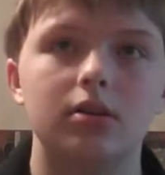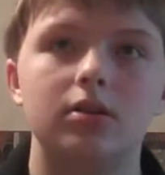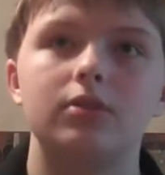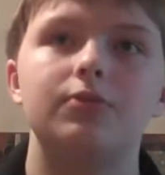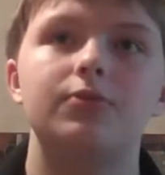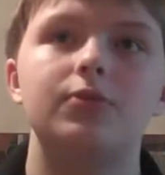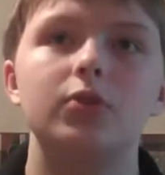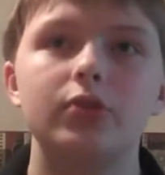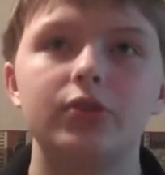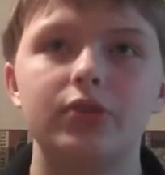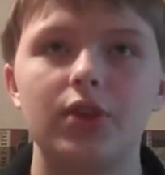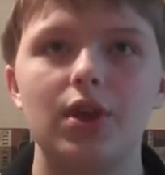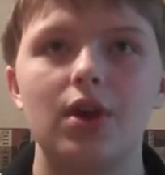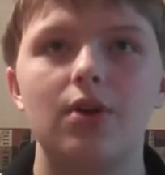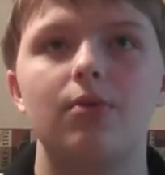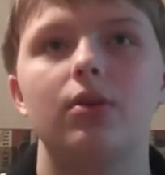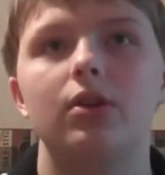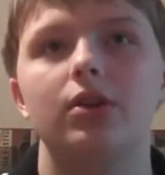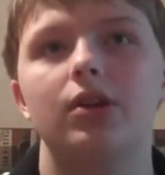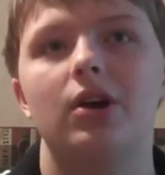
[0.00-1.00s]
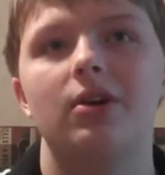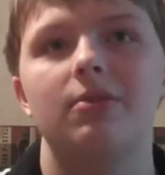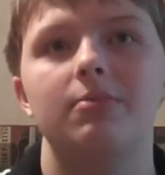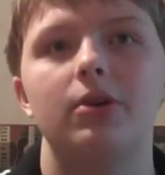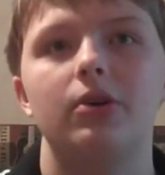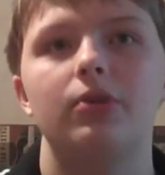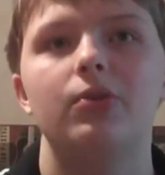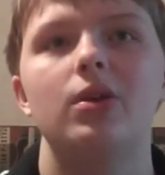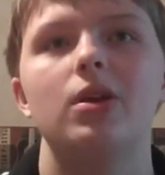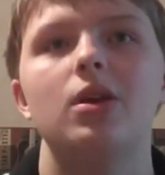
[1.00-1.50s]
First thing I want to talk
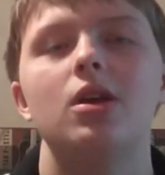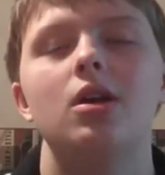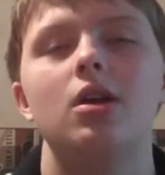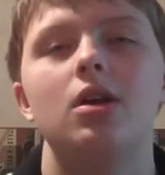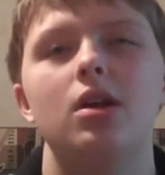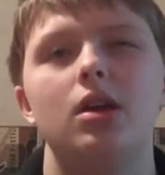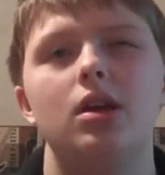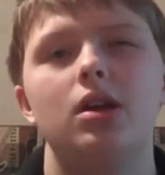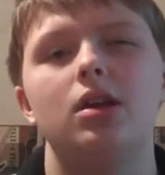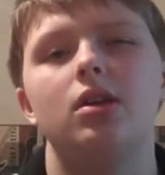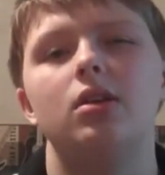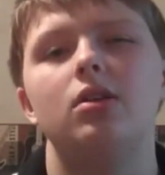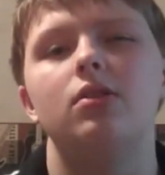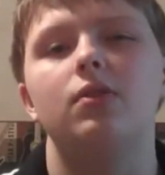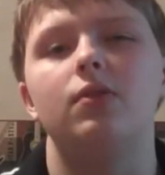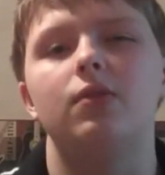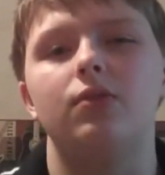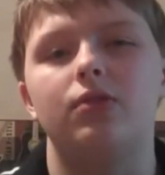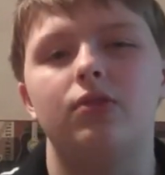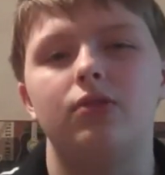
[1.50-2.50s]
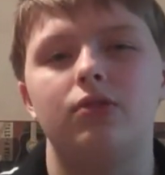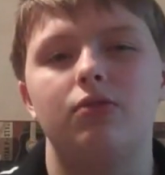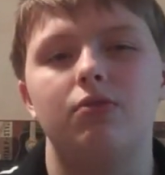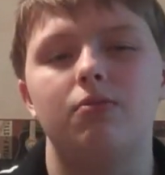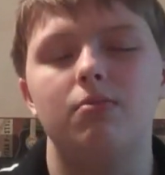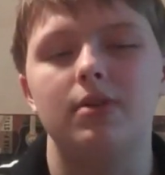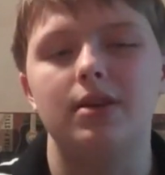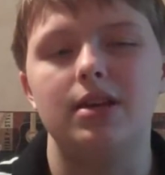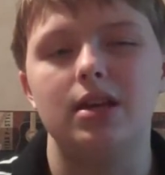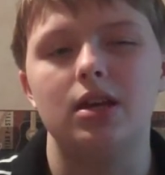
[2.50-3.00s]
about is
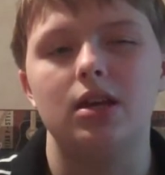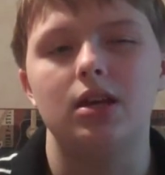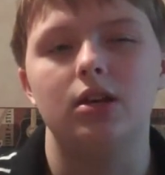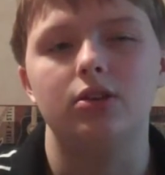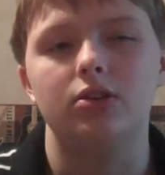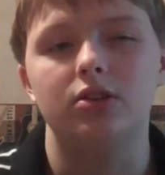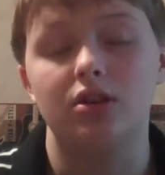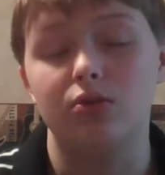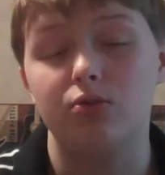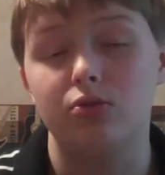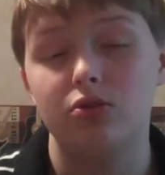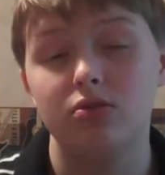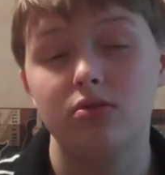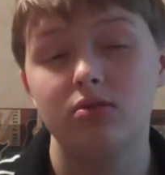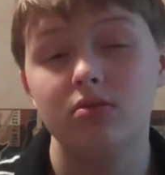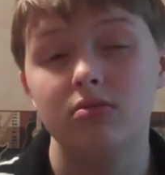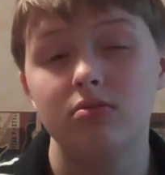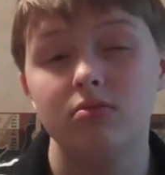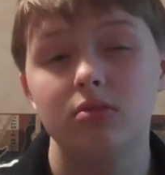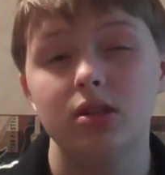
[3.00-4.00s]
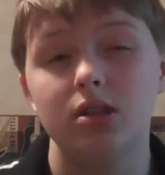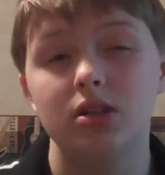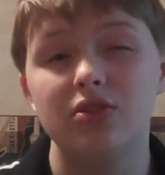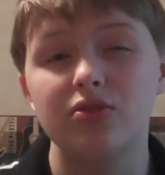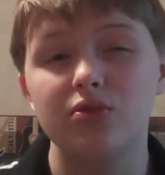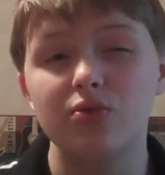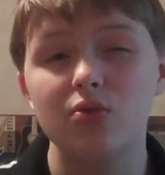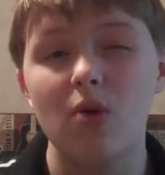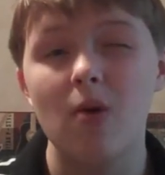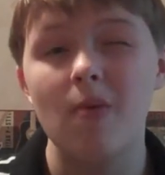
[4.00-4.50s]
being social in
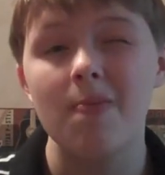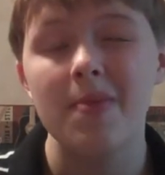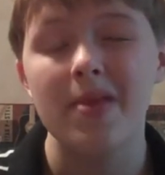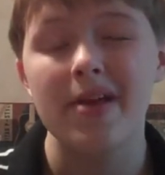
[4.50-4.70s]
school.